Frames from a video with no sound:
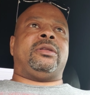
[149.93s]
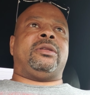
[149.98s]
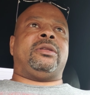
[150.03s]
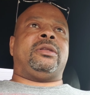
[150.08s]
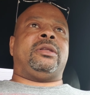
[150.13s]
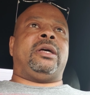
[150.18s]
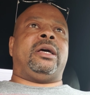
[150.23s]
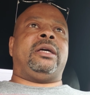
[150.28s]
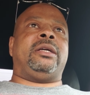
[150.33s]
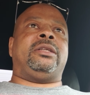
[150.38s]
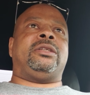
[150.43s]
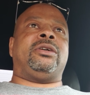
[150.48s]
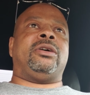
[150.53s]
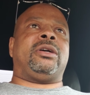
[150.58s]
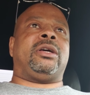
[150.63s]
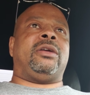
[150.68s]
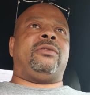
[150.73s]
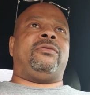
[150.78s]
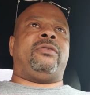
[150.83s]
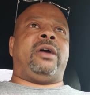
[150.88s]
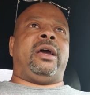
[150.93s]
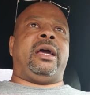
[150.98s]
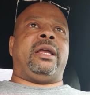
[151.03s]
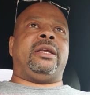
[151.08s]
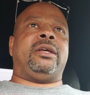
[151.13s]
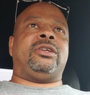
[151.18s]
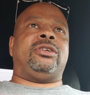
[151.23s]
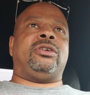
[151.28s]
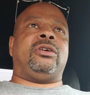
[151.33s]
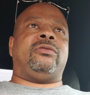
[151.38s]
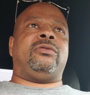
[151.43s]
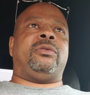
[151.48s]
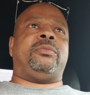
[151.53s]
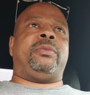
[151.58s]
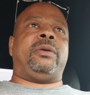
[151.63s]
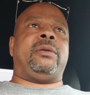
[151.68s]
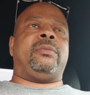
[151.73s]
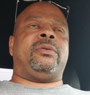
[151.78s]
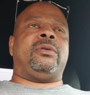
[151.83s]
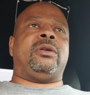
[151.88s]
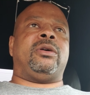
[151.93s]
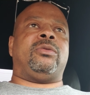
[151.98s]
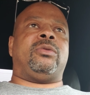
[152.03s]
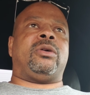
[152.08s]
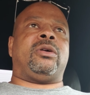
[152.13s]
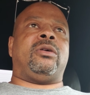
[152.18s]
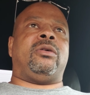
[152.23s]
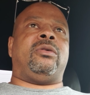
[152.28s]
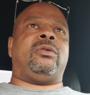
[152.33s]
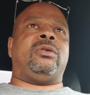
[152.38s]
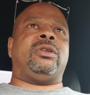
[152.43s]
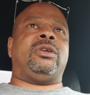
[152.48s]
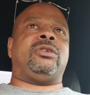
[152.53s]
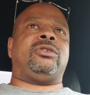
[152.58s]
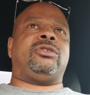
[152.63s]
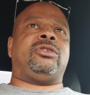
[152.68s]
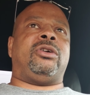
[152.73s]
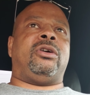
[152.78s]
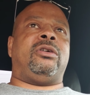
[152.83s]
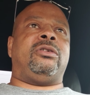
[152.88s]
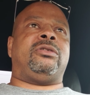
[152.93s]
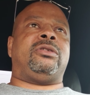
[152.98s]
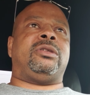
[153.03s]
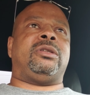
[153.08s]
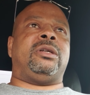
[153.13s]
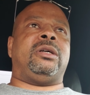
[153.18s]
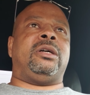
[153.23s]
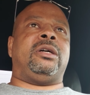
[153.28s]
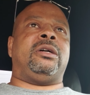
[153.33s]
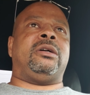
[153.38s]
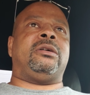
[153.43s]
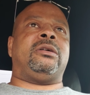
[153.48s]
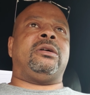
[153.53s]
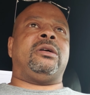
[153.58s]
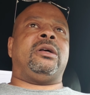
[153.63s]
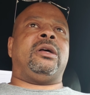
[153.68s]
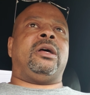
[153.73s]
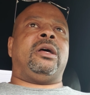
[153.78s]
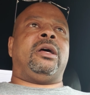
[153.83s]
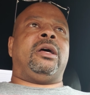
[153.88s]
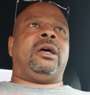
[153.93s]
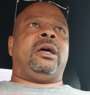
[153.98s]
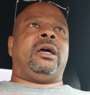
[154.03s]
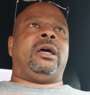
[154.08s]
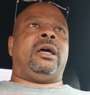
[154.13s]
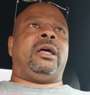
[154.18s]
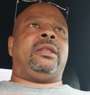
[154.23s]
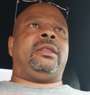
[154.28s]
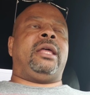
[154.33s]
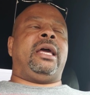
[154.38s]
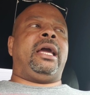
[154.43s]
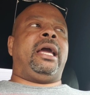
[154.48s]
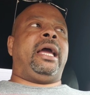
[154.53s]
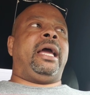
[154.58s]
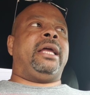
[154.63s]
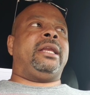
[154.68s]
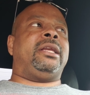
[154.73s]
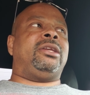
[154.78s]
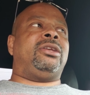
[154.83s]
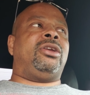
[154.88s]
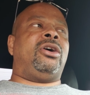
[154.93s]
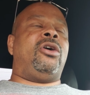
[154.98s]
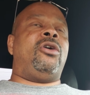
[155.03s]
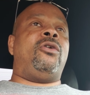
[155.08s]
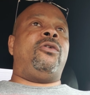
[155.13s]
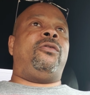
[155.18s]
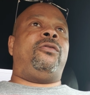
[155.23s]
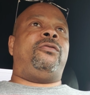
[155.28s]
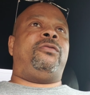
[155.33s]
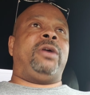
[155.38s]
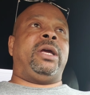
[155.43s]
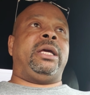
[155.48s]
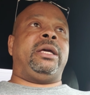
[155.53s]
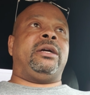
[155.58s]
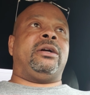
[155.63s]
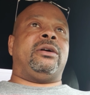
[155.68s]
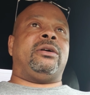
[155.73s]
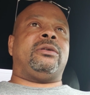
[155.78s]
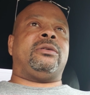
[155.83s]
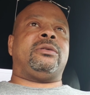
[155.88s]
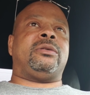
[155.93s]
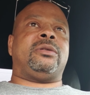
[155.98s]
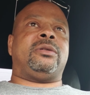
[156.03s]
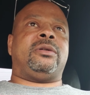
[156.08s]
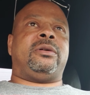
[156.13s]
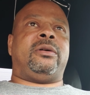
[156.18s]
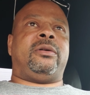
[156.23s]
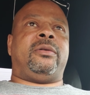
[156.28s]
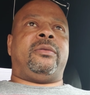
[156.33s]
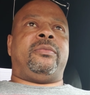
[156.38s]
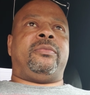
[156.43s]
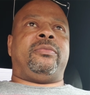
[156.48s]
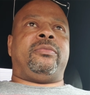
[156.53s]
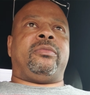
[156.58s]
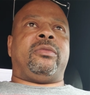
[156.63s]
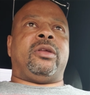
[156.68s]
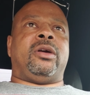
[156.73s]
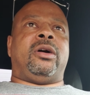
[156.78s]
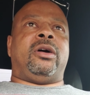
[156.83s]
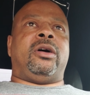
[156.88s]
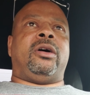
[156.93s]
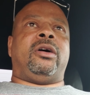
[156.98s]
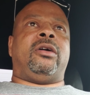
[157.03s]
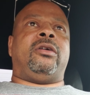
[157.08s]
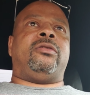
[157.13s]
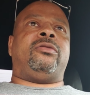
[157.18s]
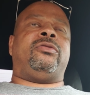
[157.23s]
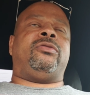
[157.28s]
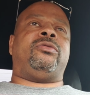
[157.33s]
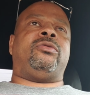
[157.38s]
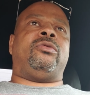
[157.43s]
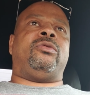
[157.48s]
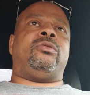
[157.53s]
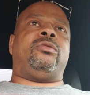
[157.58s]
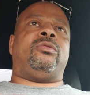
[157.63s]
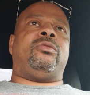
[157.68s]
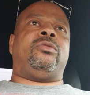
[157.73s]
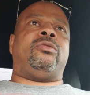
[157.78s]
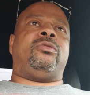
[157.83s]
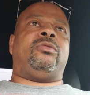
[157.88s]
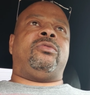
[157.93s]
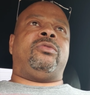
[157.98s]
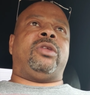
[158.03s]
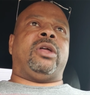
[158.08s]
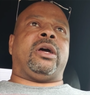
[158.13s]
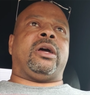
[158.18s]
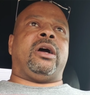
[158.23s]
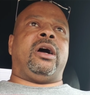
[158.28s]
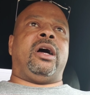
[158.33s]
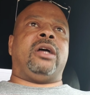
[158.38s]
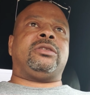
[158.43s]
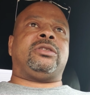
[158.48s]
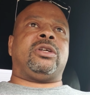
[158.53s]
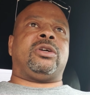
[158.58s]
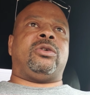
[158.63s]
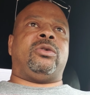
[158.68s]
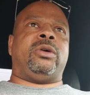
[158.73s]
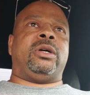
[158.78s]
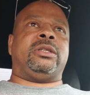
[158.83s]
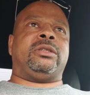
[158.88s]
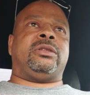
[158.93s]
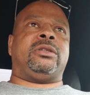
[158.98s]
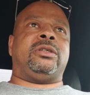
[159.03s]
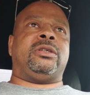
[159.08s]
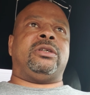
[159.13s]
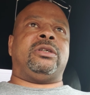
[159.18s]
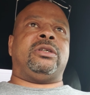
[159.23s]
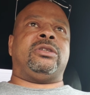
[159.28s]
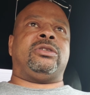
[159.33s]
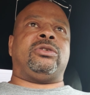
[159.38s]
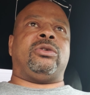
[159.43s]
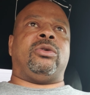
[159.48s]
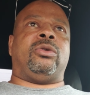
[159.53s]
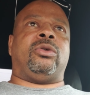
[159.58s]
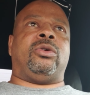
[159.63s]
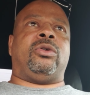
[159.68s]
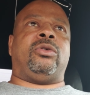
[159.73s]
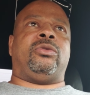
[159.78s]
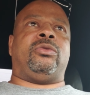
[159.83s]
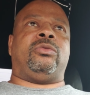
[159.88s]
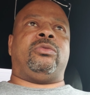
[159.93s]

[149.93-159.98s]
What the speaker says: They took advantage of the people that were going to church there, and they had no fear of the consequences or